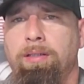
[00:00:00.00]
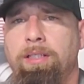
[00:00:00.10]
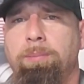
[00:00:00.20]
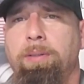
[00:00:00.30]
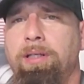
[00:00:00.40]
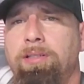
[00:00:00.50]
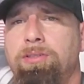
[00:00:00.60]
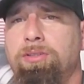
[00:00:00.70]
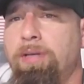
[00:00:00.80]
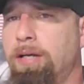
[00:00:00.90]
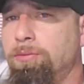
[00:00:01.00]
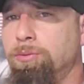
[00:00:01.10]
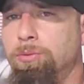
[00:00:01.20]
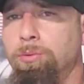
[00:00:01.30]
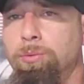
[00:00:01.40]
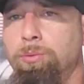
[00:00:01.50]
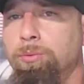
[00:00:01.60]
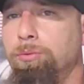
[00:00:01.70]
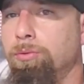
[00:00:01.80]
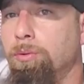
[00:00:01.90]
Keep any survival
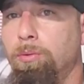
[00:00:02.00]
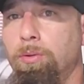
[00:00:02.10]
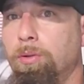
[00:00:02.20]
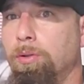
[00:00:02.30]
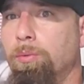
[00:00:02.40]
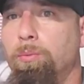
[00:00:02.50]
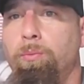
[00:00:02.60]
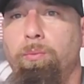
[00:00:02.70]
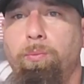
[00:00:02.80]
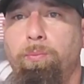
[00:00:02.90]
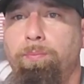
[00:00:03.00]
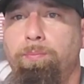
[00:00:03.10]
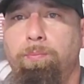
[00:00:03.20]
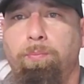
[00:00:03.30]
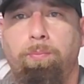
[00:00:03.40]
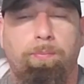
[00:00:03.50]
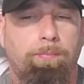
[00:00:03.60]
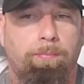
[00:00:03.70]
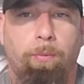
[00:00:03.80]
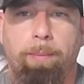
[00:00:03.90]
tools or
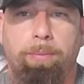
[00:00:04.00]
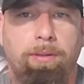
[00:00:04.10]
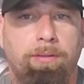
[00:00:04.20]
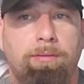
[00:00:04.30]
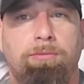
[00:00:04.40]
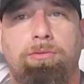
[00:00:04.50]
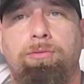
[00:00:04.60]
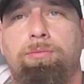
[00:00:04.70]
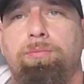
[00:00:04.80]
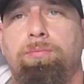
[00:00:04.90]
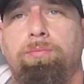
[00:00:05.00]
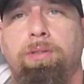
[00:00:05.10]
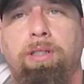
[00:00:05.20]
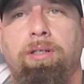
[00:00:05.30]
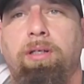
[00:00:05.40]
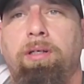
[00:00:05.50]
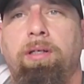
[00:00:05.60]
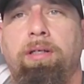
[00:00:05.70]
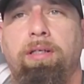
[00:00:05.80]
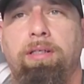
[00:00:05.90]
weapons,
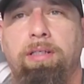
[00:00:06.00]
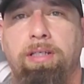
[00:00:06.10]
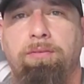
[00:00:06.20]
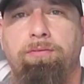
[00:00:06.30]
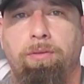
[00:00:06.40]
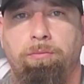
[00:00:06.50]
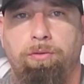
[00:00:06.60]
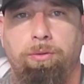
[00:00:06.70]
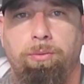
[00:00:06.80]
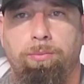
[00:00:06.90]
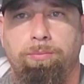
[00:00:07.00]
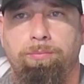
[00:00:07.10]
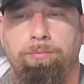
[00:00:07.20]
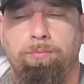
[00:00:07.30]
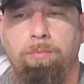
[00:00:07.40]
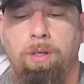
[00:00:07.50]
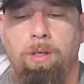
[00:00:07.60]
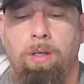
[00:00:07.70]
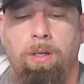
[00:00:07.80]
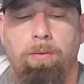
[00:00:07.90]
gear hidden from view,
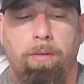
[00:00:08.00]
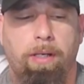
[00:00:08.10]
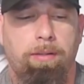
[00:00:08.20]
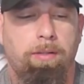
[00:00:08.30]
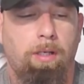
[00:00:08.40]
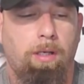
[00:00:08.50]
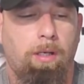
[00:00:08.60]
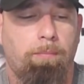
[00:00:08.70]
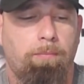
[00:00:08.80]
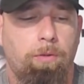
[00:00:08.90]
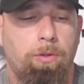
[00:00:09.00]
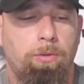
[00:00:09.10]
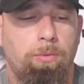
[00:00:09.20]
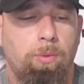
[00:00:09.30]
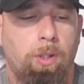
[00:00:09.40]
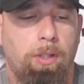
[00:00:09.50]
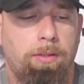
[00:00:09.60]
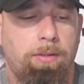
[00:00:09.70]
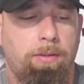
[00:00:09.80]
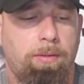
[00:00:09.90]
right? You
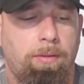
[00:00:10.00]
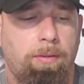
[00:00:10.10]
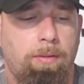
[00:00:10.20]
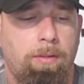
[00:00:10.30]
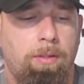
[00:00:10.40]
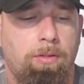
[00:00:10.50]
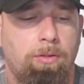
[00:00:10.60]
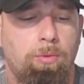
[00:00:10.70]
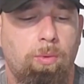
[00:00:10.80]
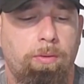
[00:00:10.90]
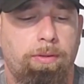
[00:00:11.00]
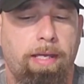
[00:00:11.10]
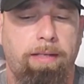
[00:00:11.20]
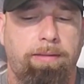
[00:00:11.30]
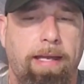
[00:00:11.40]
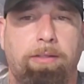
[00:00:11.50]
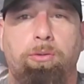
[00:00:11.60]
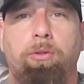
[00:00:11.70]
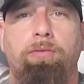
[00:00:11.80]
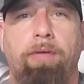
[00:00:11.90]
want that
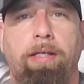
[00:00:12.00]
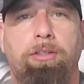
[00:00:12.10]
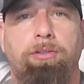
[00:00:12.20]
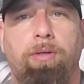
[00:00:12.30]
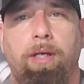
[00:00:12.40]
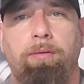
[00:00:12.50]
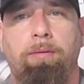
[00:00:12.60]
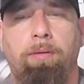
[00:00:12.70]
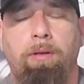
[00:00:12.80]
tactical advantage, right?